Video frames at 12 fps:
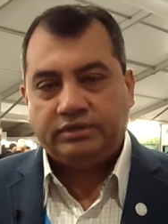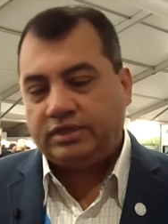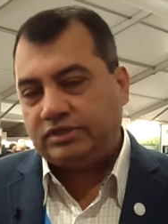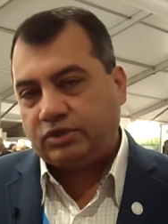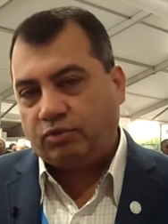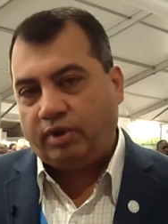
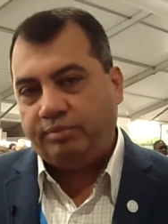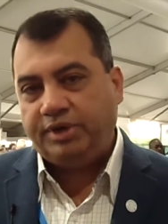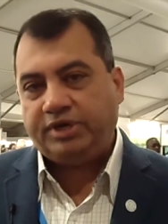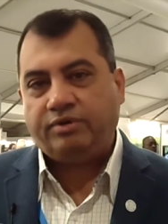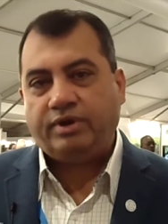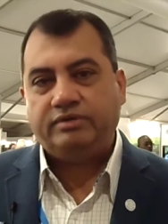Just a one
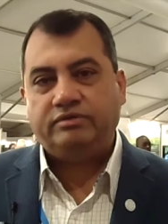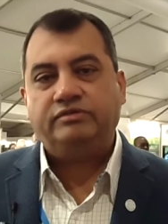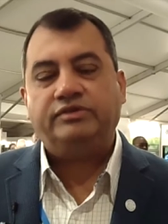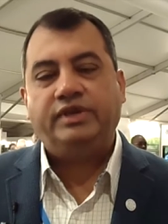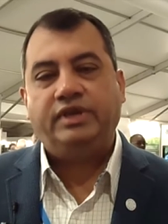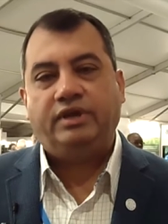meter rise
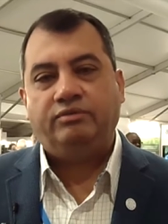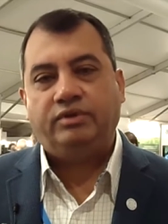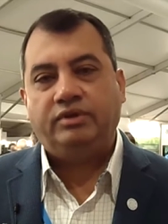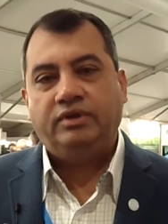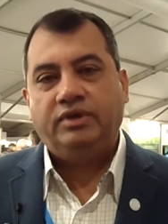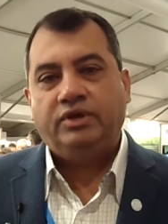in sea
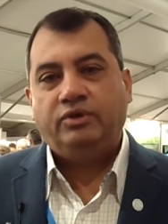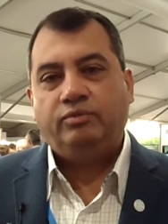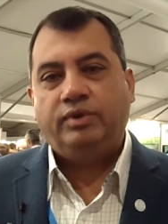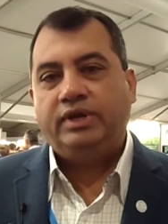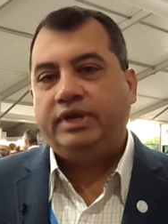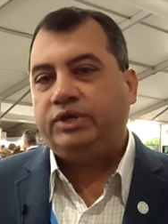level
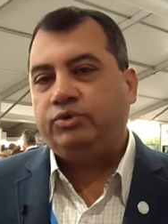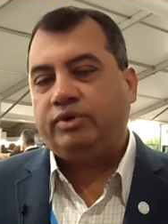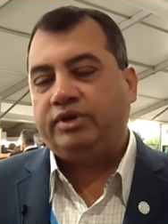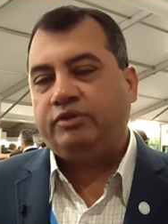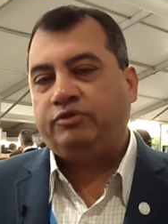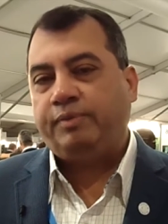will lead
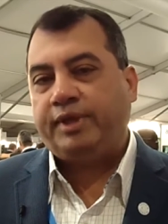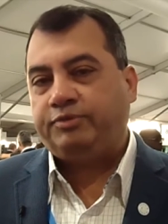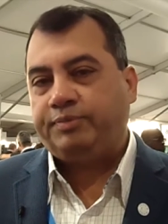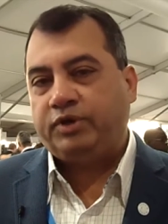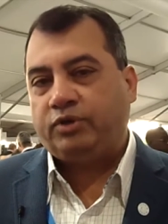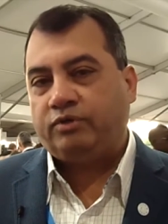to a
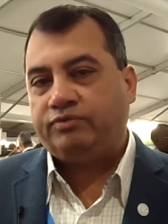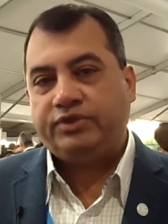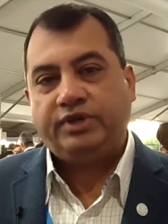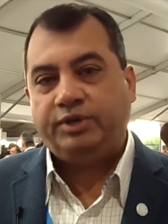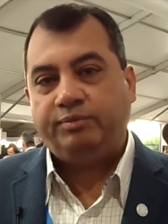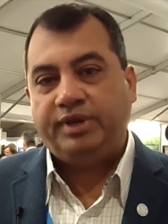displacement of
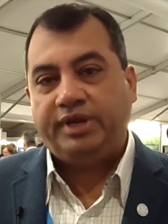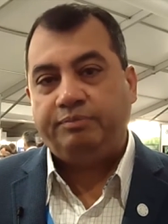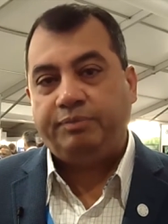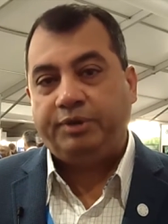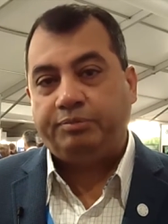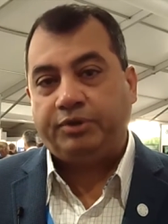30
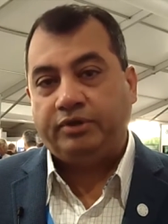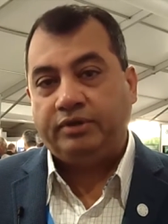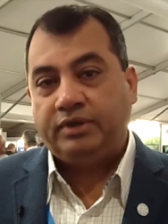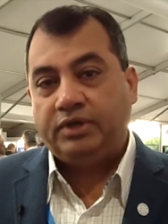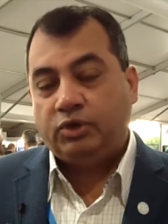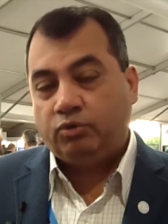million people
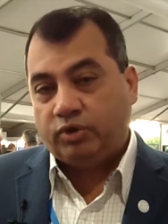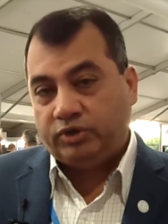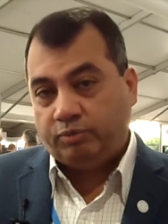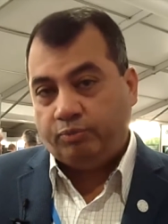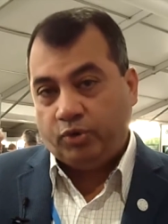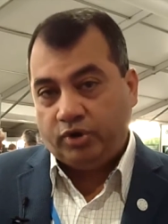who are
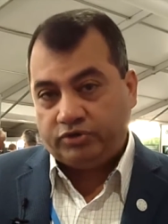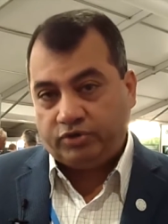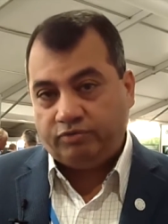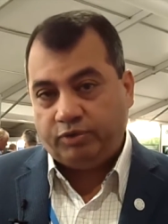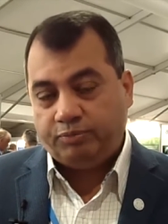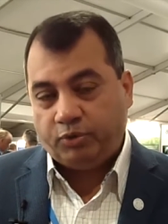the
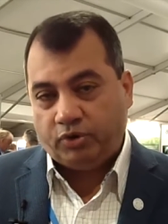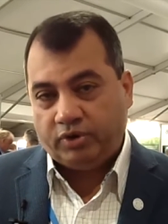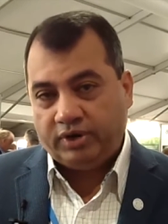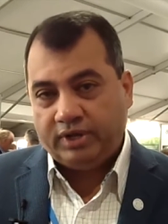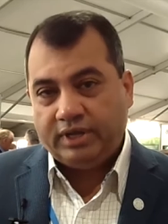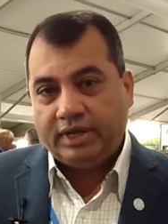poorest of the
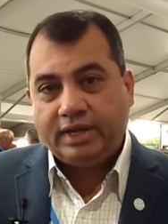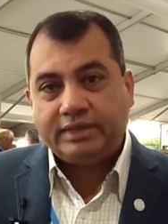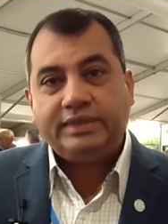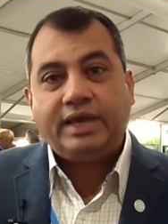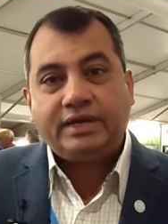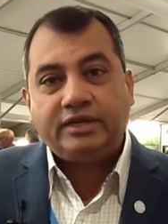poor
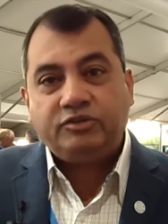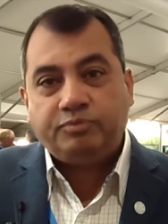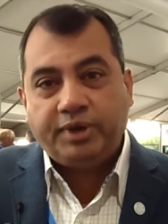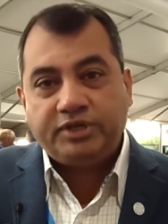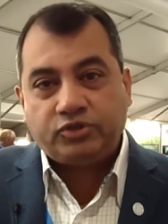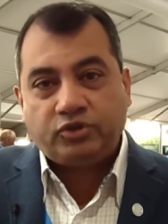and that is
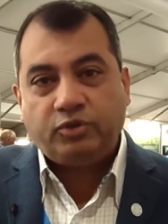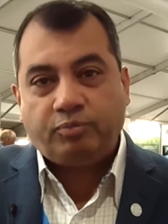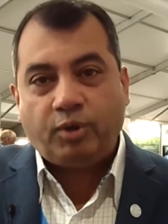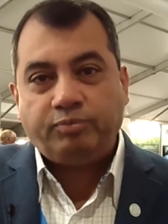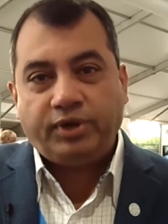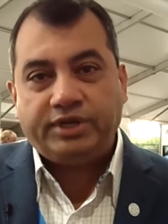based on the
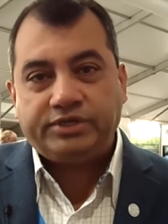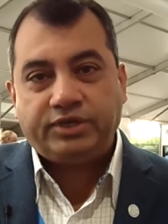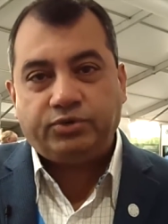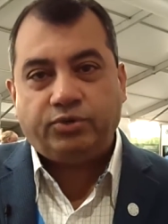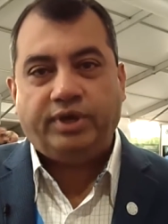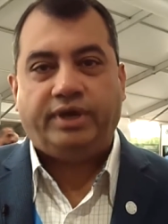
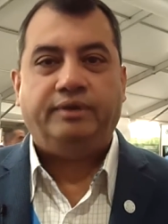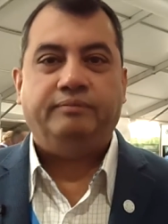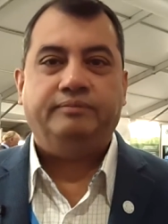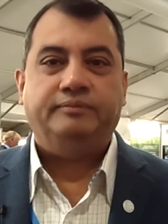population today.